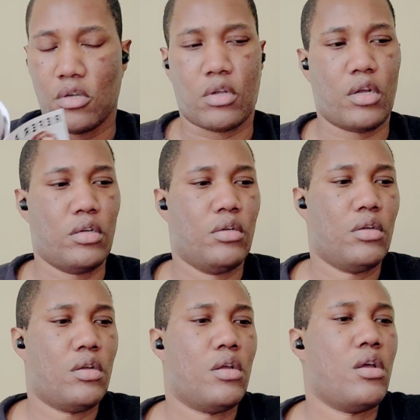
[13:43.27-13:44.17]
Okay.
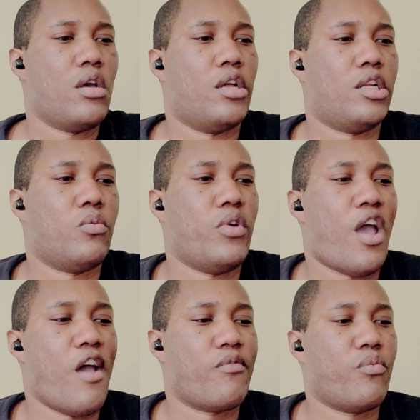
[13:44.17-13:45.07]
And then we
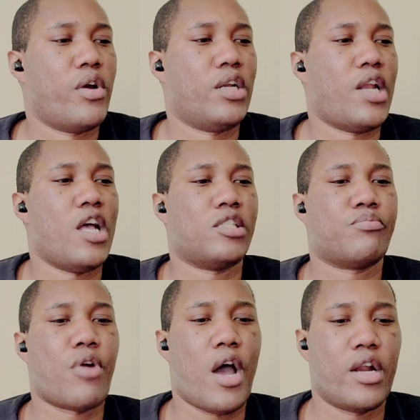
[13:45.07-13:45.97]
have one last
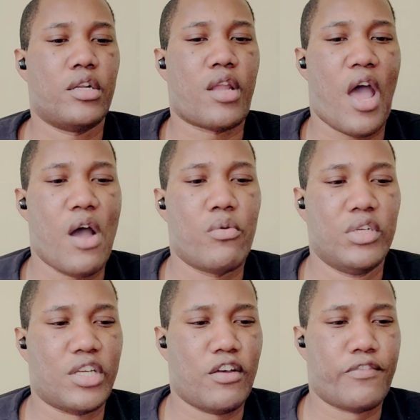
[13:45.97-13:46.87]
product that I
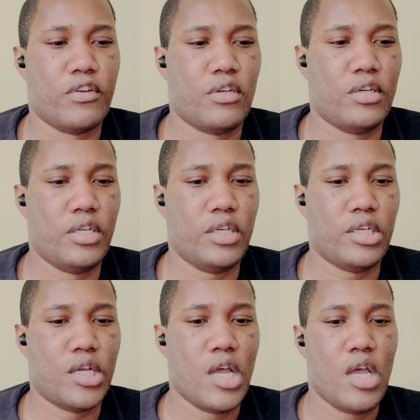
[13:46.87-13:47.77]
would
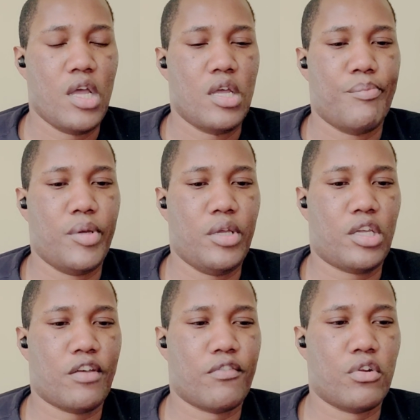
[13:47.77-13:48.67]
definitely be
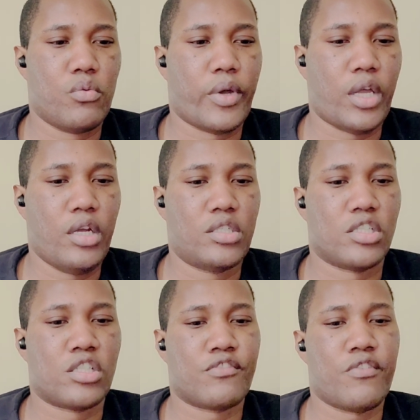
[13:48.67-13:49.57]
giving away.
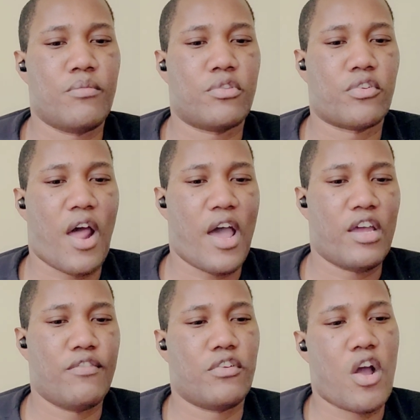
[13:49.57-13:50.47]
This is from
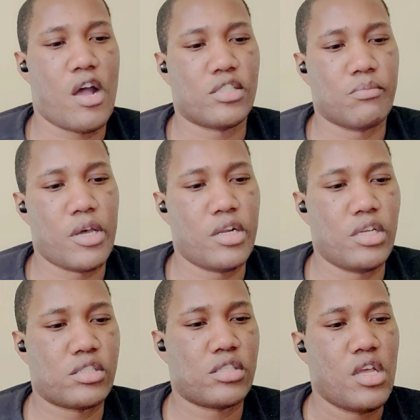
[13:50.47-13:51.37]
Thrive
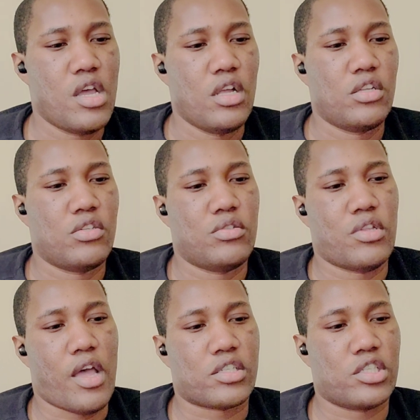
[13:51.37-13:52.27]
Cosmetics.
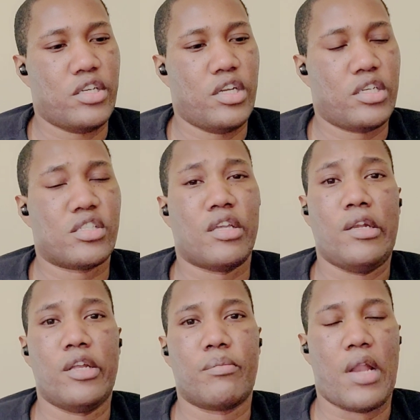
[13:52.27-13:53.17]
Actually, it is a
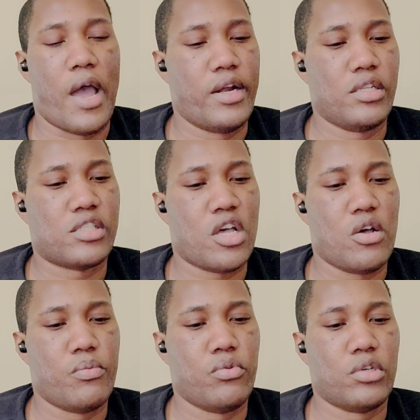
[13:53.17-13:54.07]
lip liner to
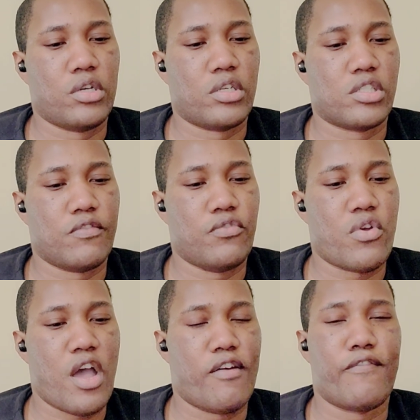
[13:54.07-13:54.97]
help you look as if you
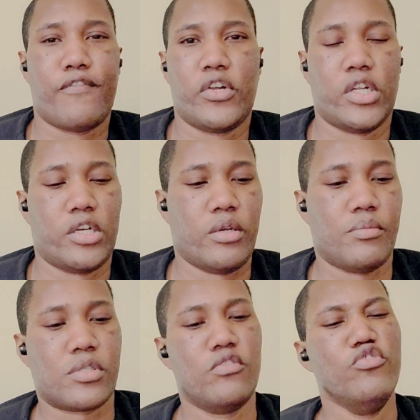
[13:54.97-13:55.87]
have full lips.